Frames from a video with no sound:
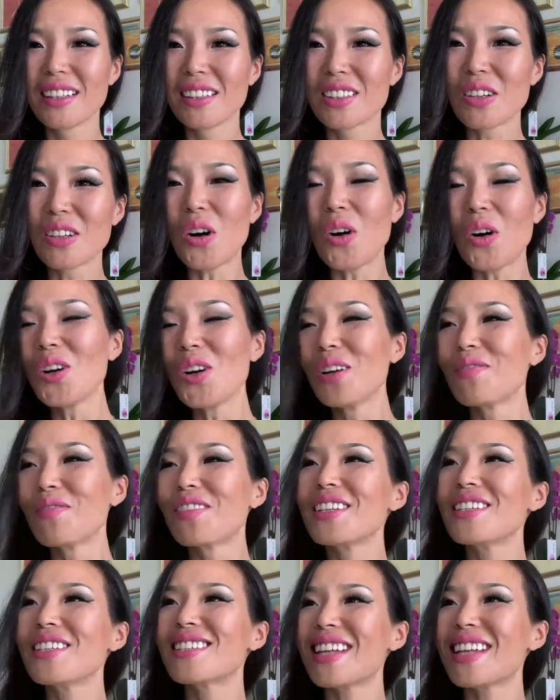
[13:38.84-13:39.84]
So all
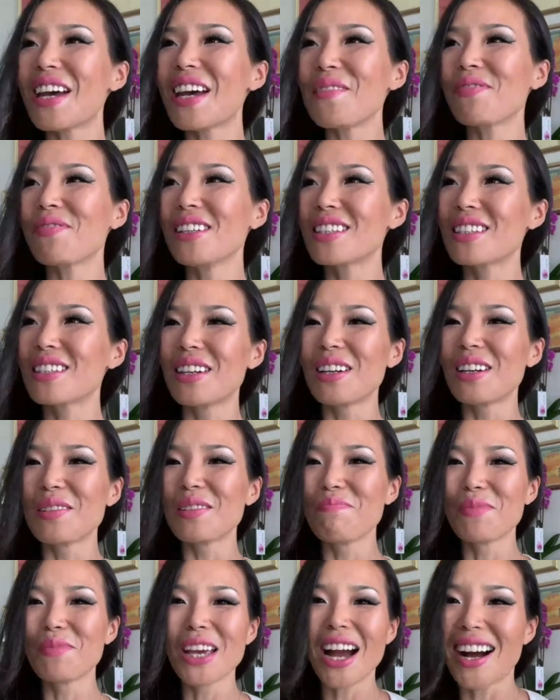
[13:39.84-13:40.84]
of this stuff is
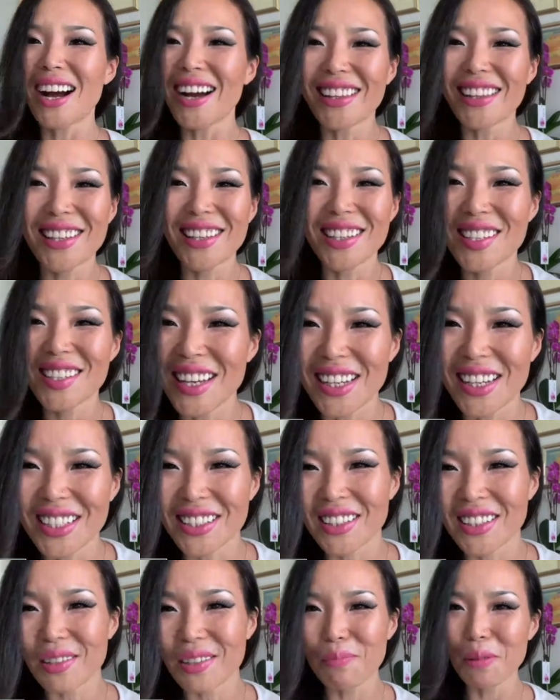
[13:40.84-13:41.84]
uh, behind the
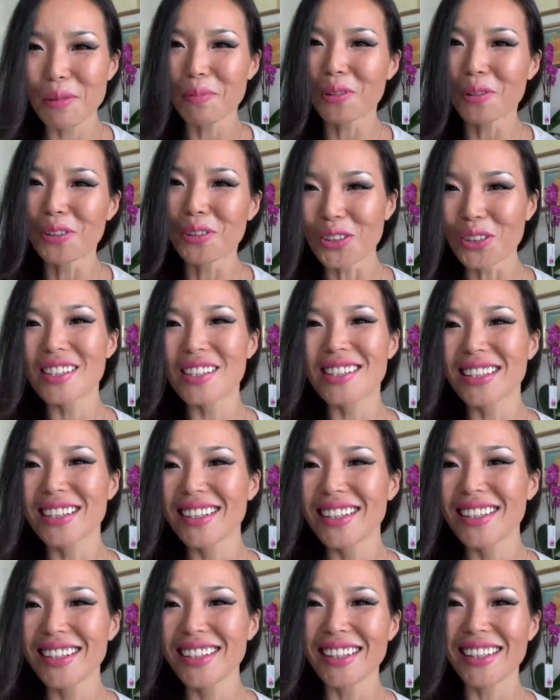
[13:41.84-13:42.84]
stage that people don't
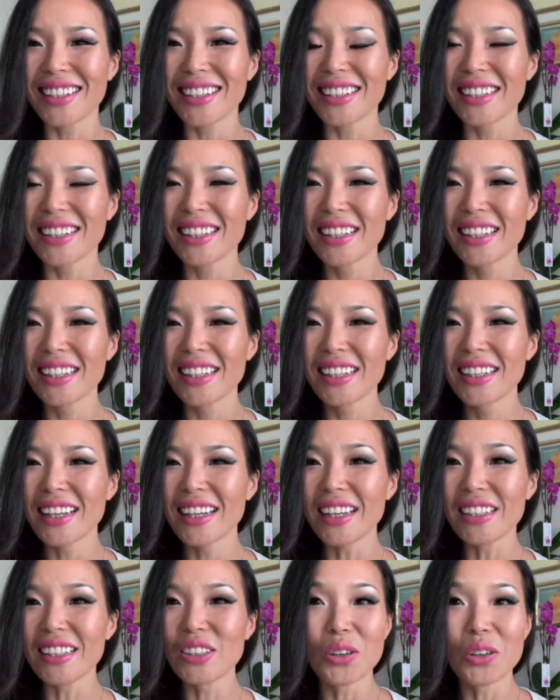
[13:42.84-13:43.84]
see and
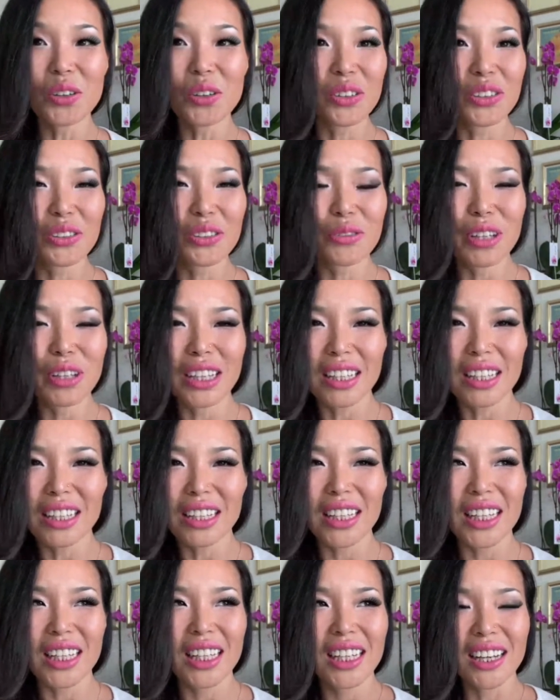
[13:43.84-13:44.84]
and don't
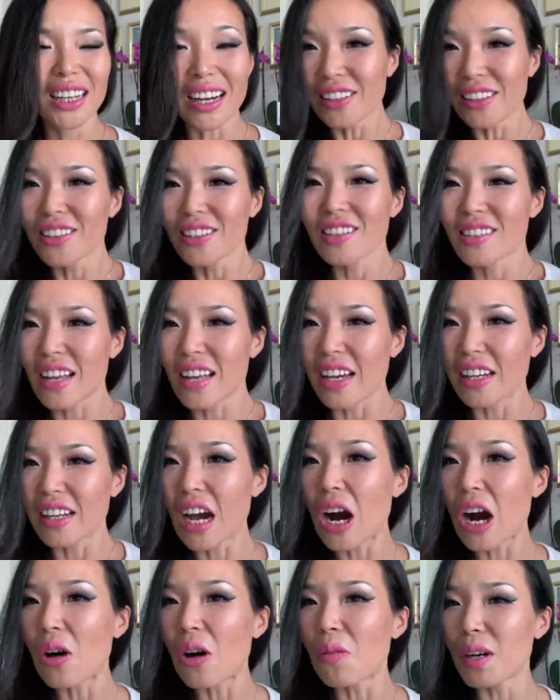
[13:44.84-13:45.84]
really understand
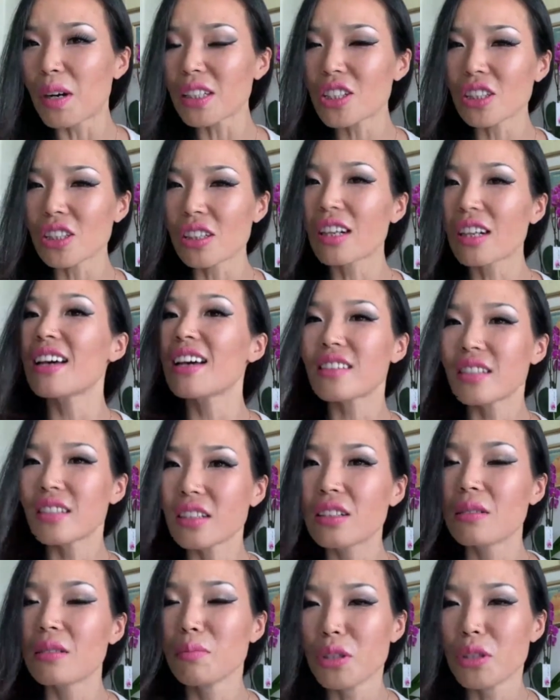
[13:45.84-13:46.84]
how much
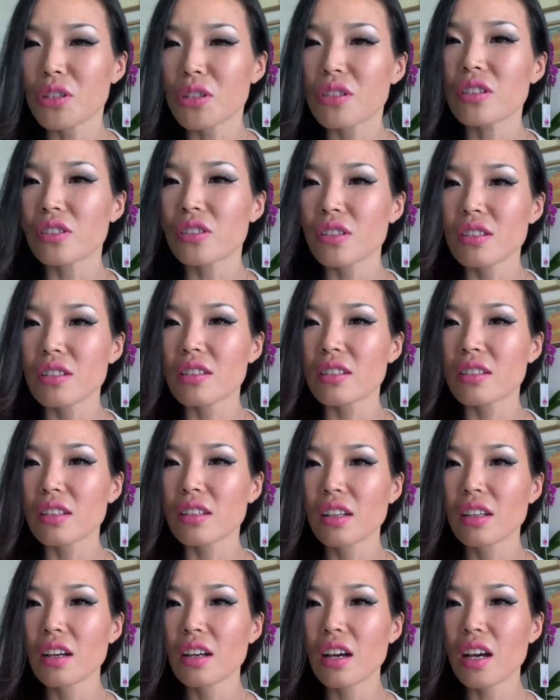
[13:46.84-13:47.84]
classical musicians
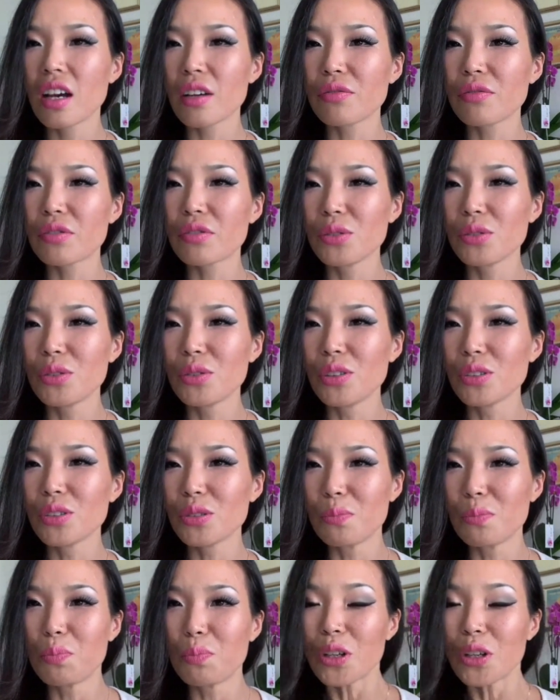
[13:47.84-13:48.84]
have to,
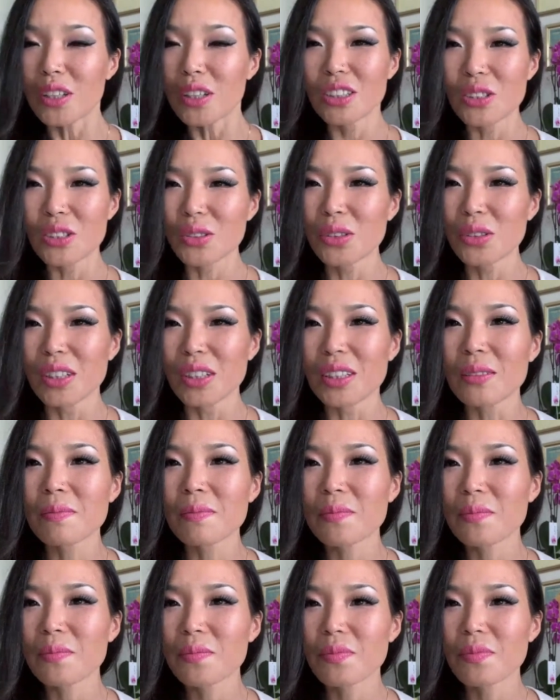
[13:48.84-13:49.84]
to put into it.
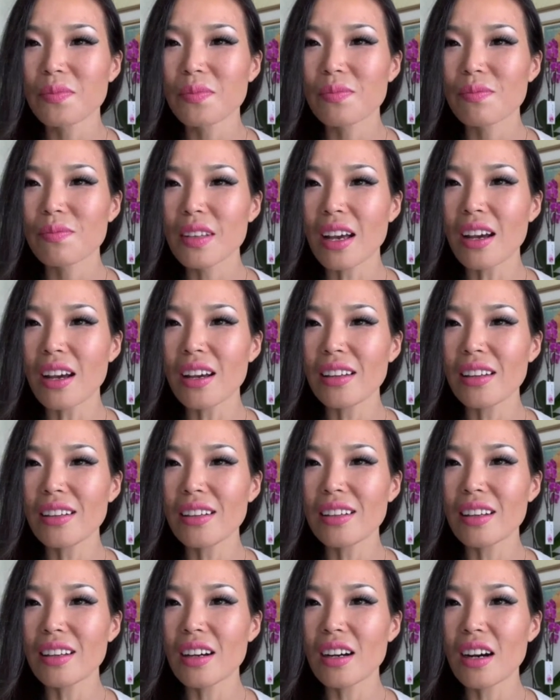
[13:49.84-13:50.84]

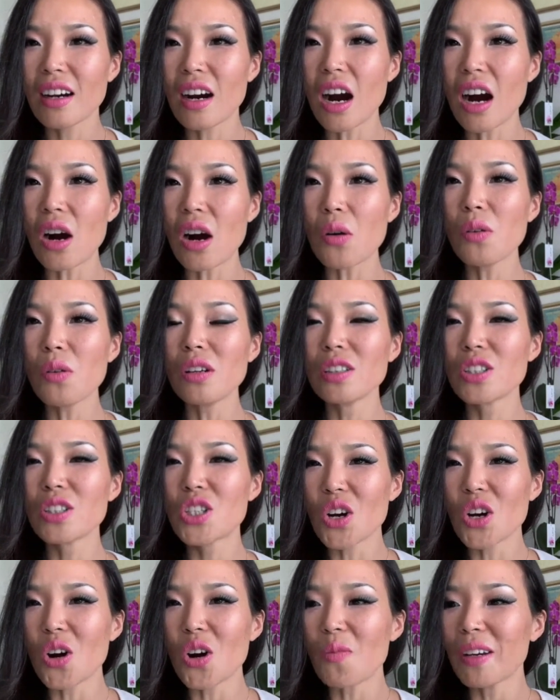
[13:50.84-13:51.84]
And our
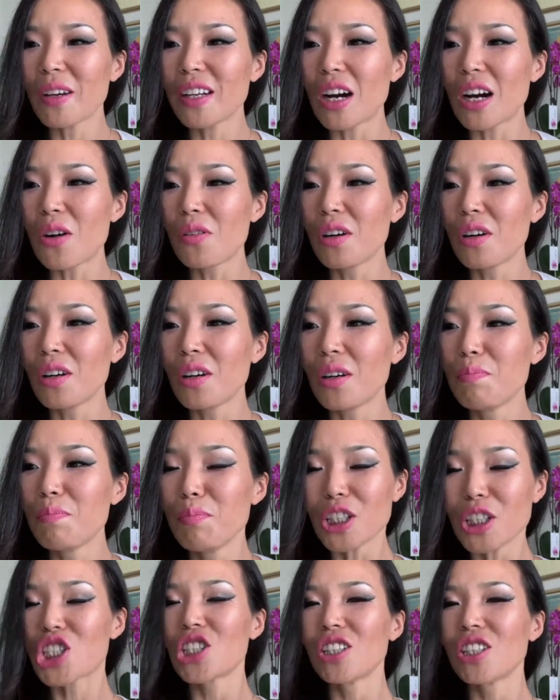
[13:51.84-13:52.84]
job and our
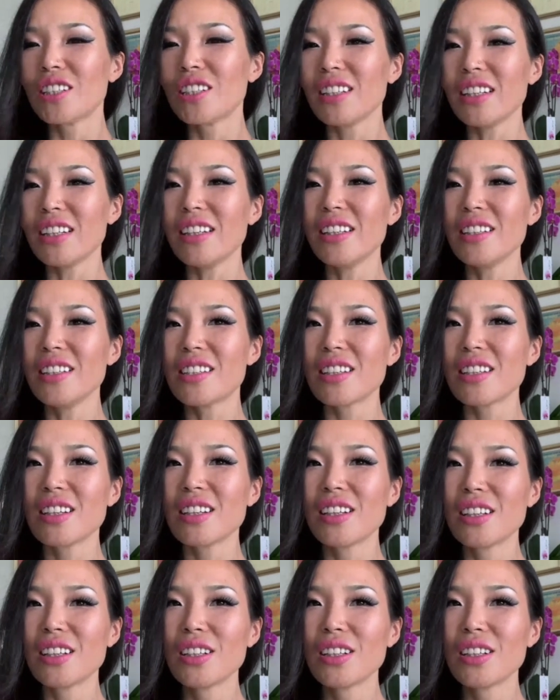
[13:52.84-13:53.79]
mission is